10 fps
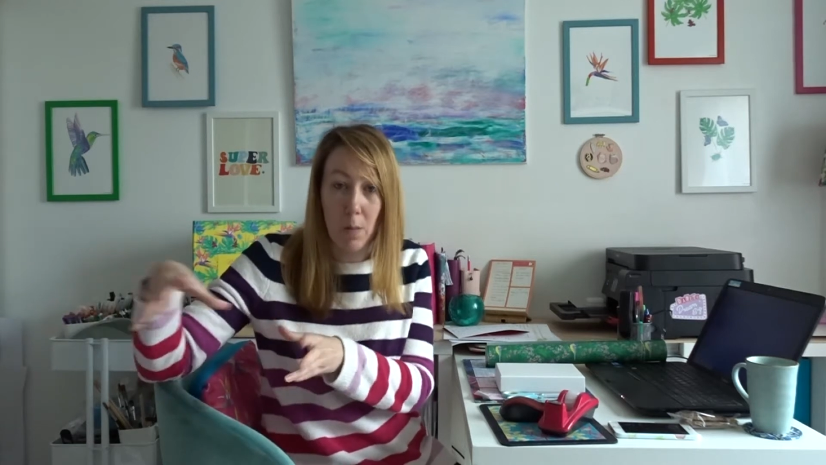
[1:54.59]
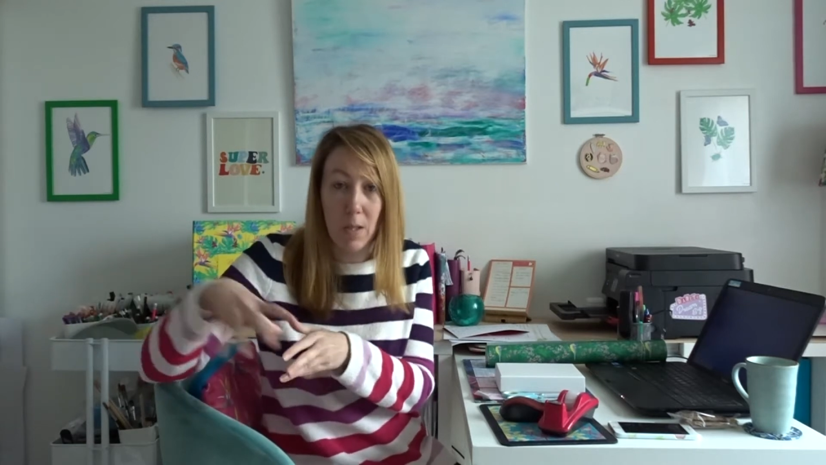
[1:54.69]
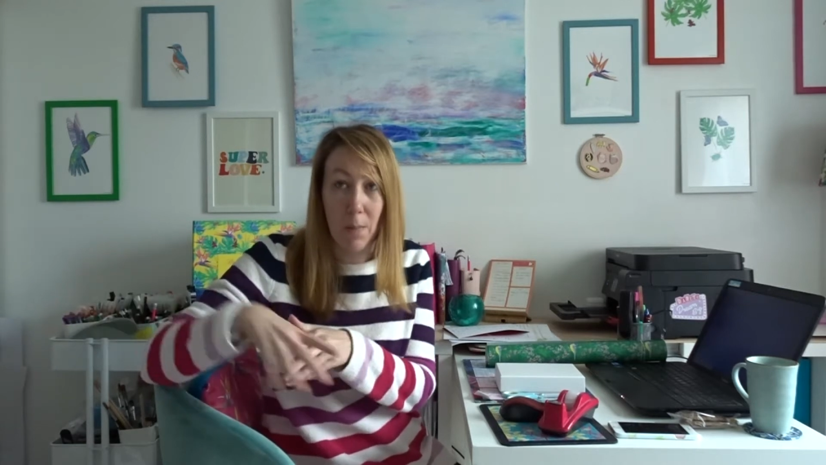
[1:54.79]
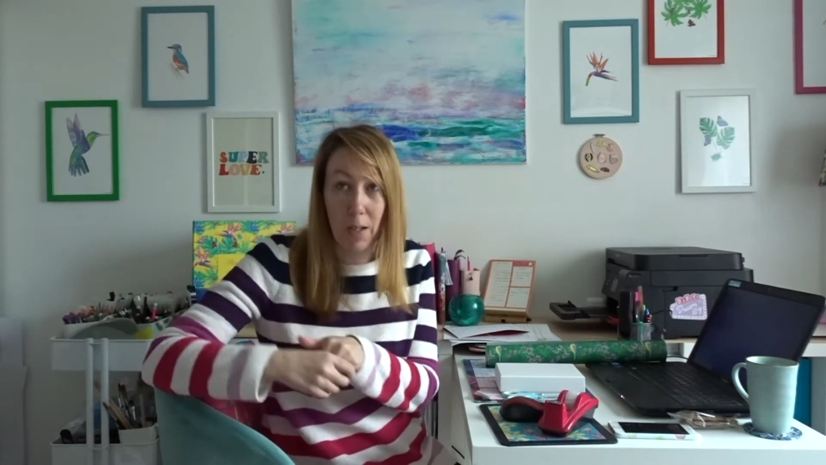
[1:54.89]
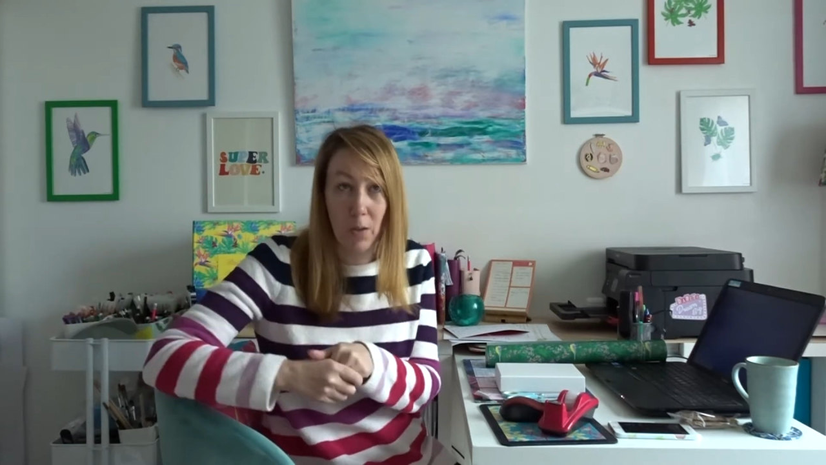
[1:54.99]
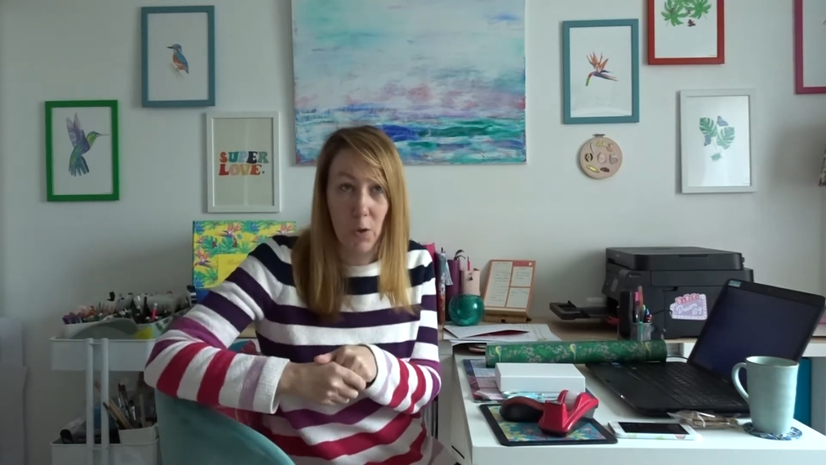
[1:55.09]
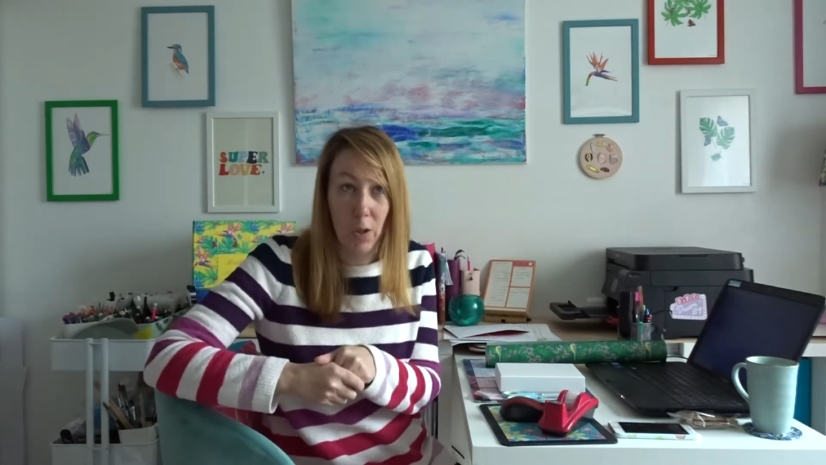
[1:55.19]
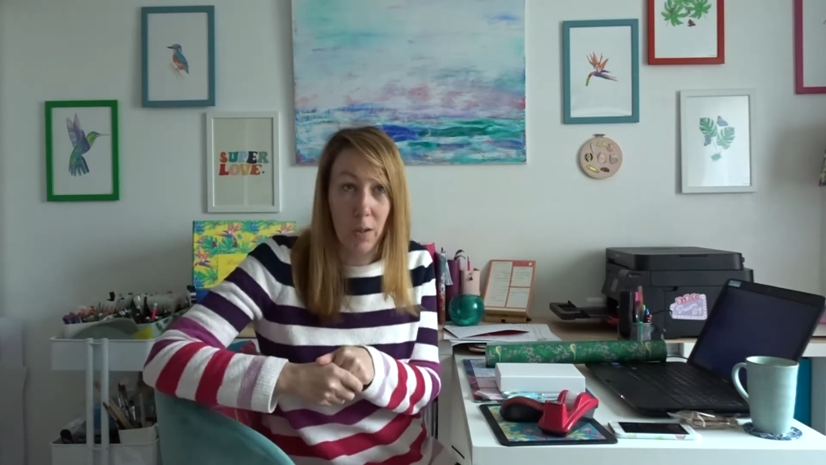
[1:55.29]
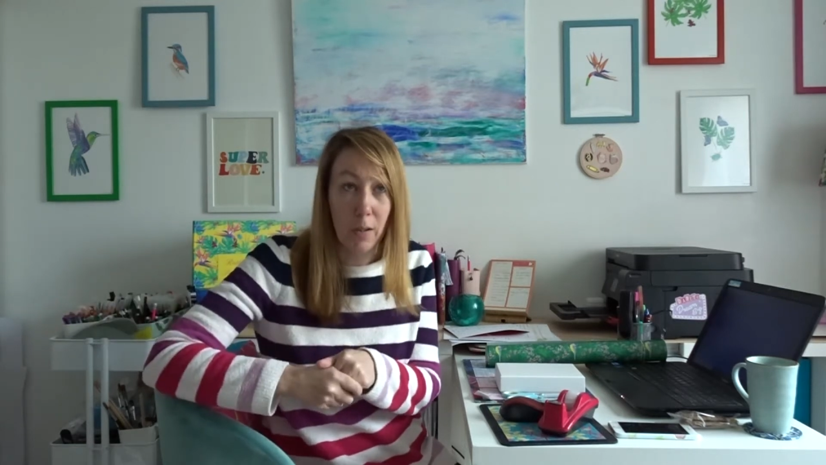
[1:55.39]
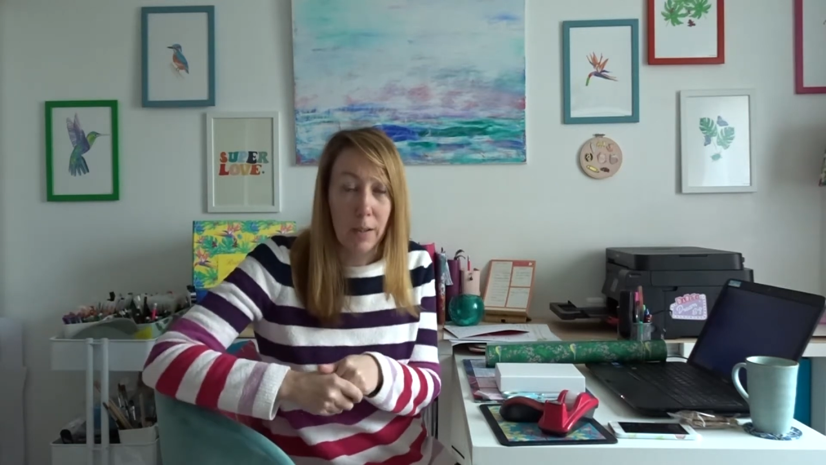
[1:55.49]
was a
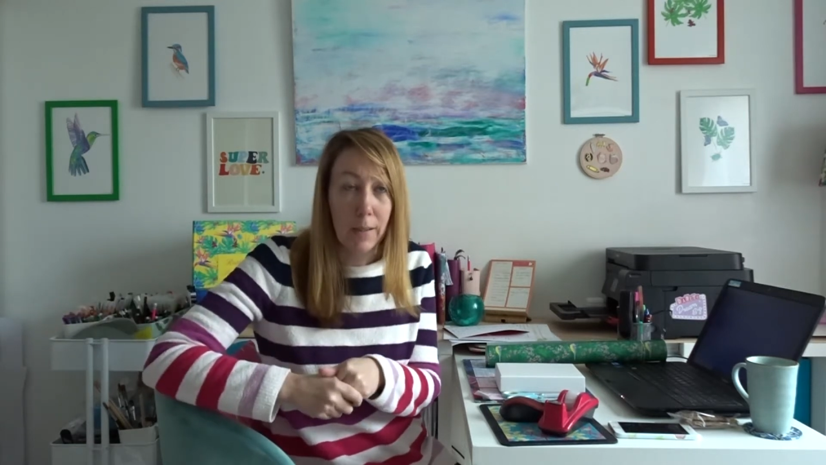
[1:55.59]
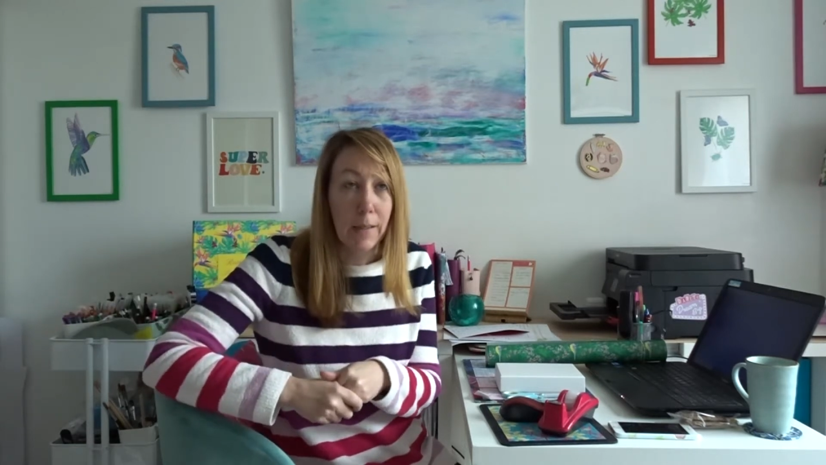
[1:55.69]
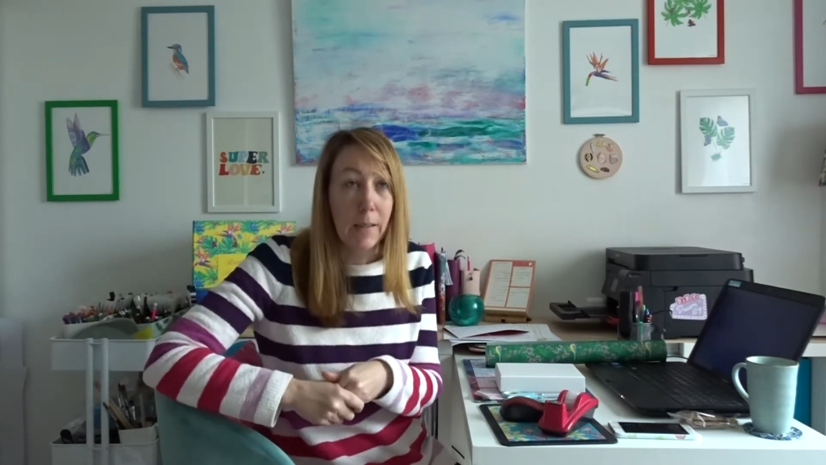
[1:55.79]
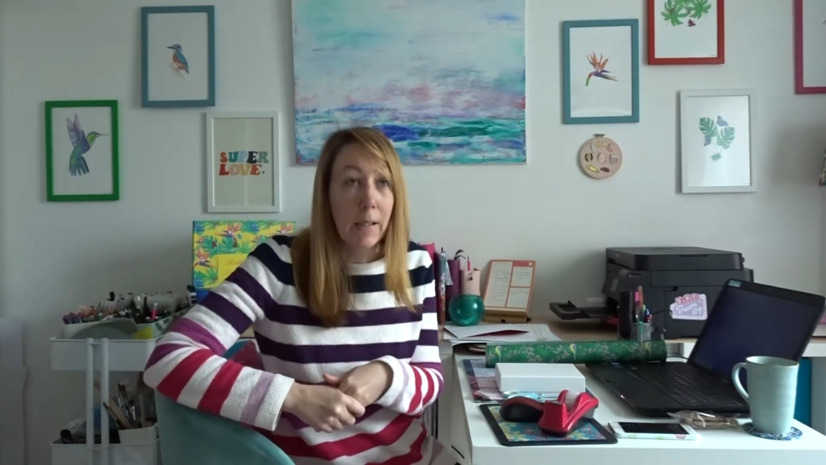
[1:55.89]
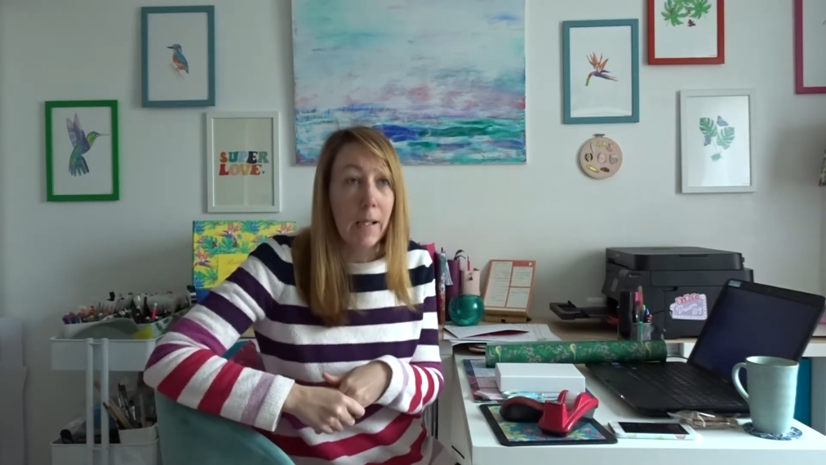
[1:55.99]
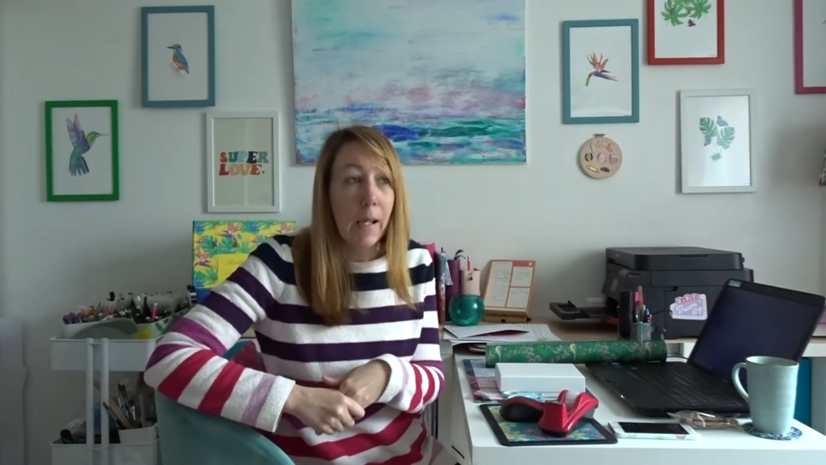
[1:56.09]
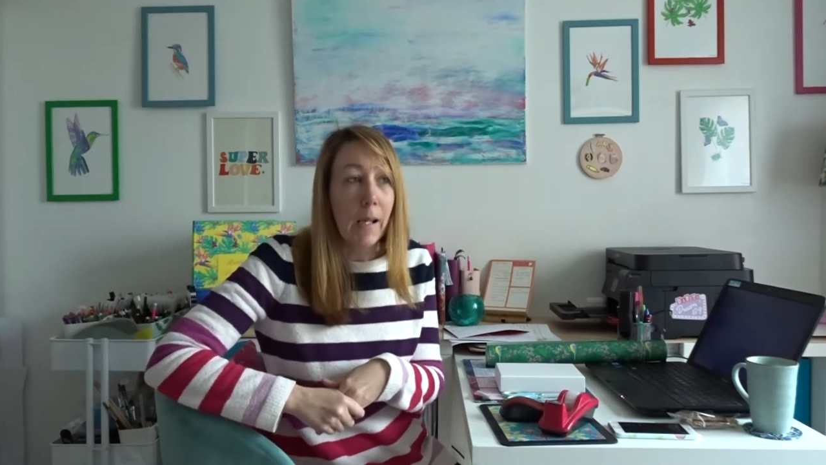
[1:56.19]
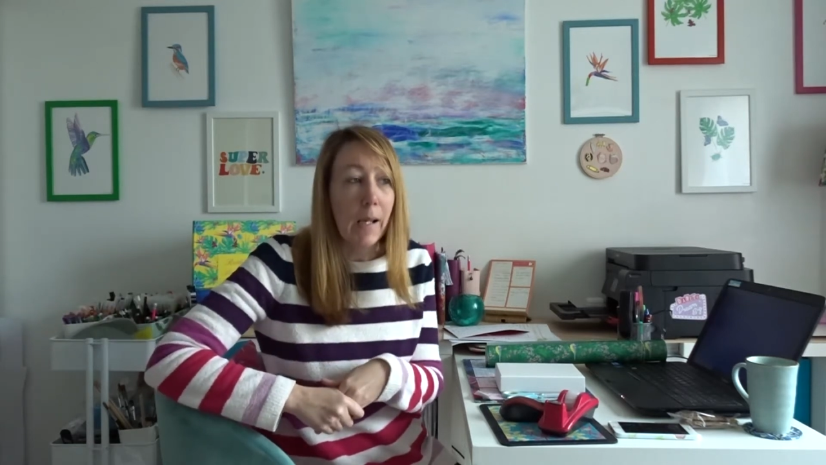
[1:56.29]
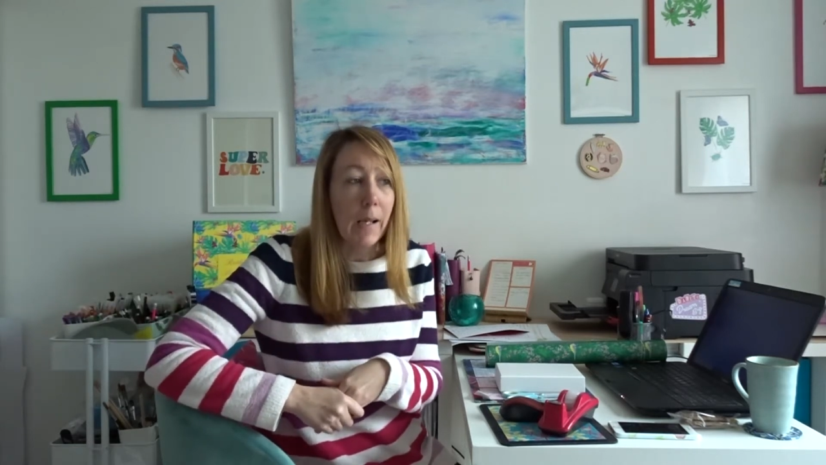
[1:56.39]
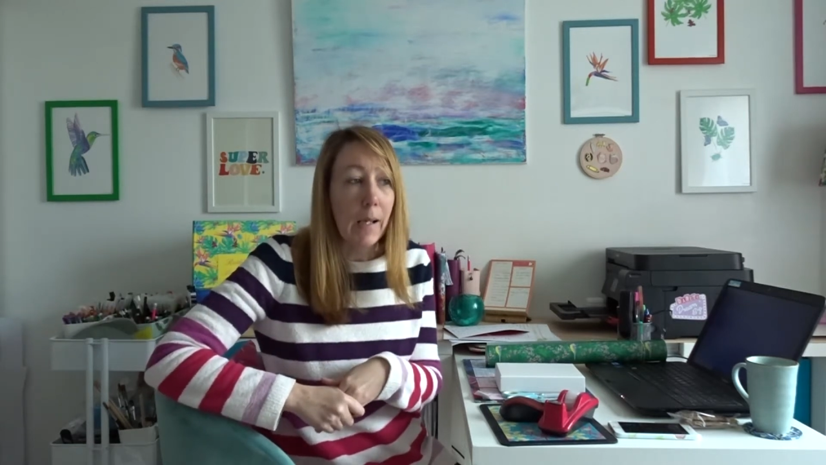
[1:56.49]
manager.
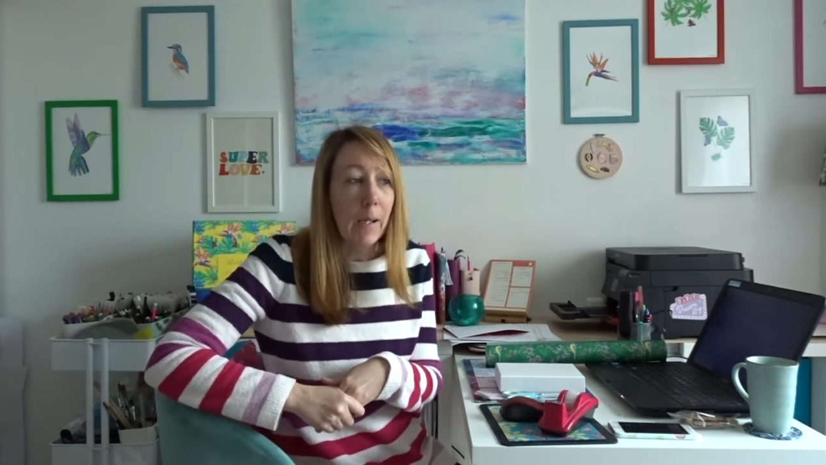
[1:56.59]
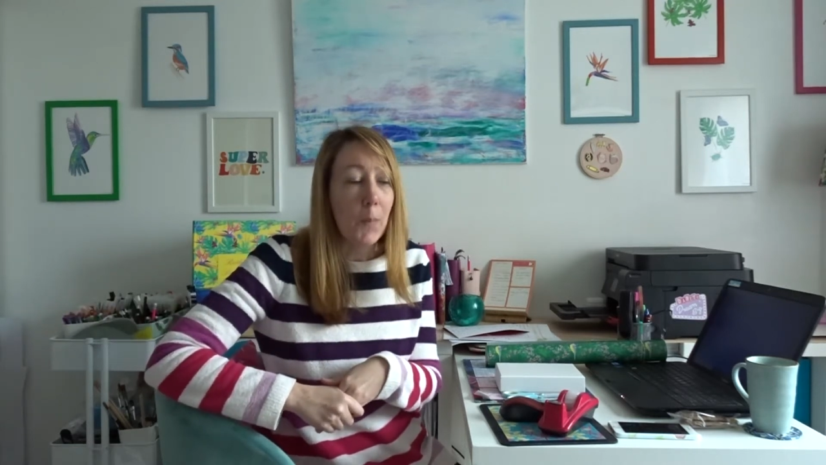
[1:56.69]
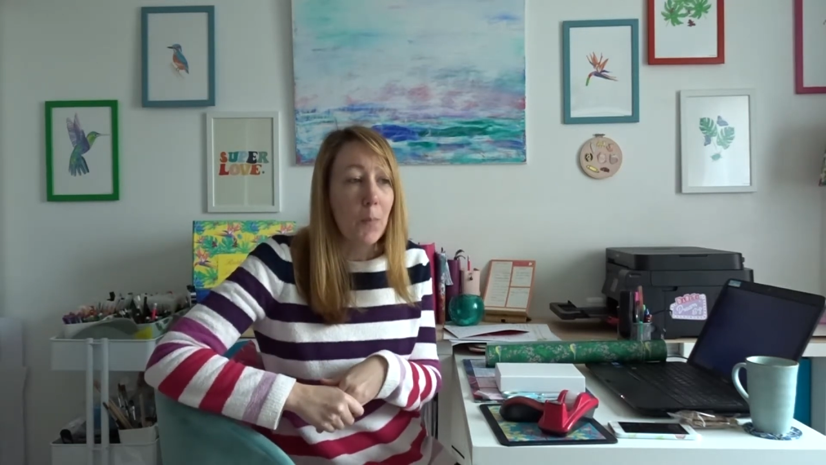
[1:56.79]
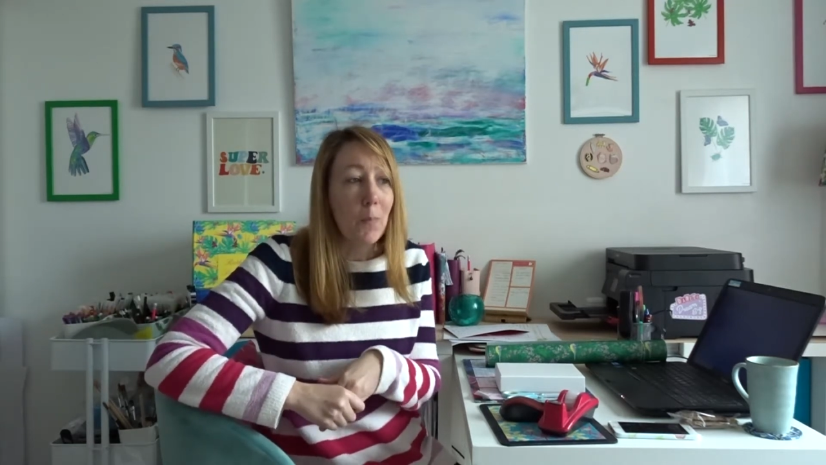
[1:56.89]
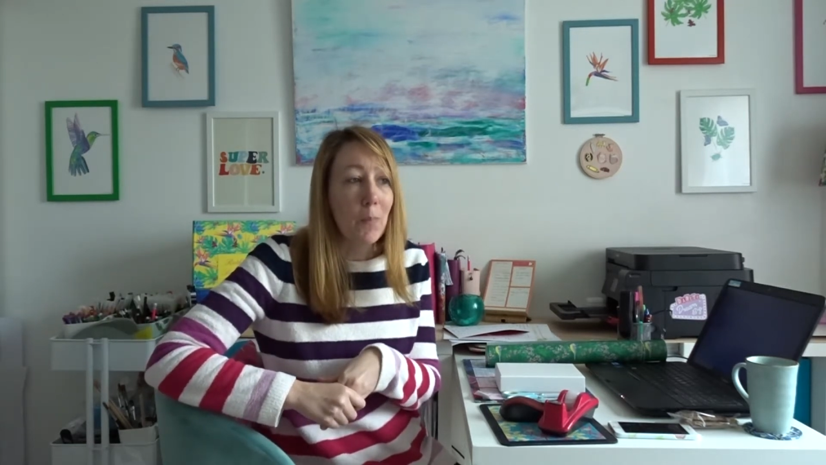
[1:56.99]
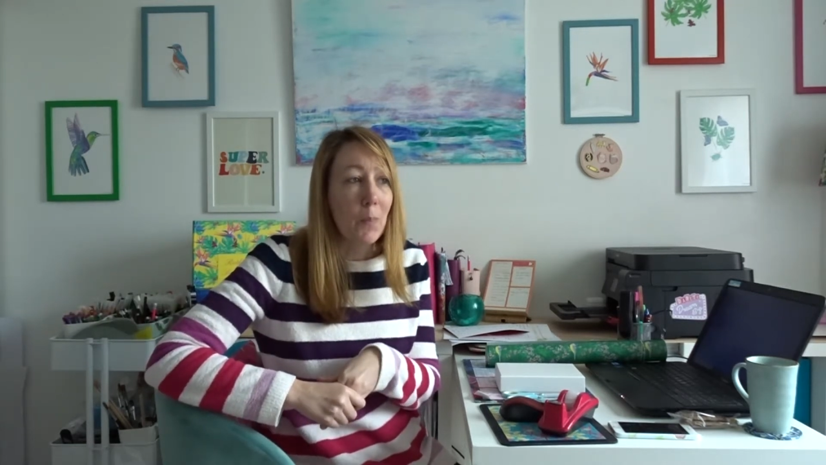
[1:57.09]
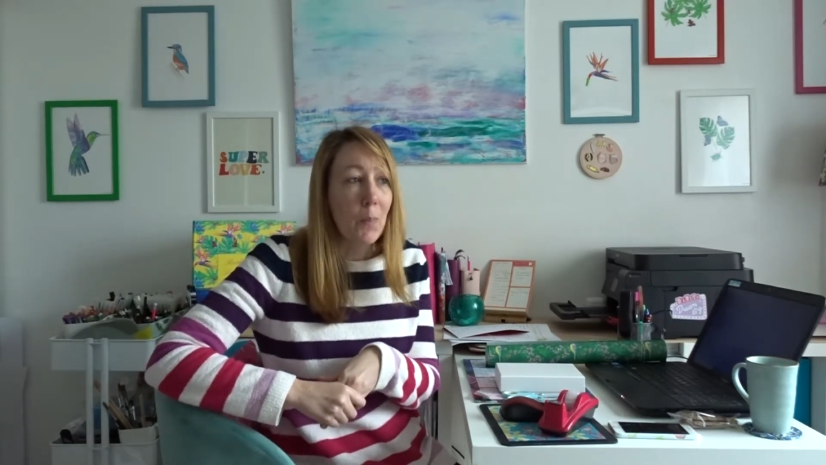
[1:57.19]
And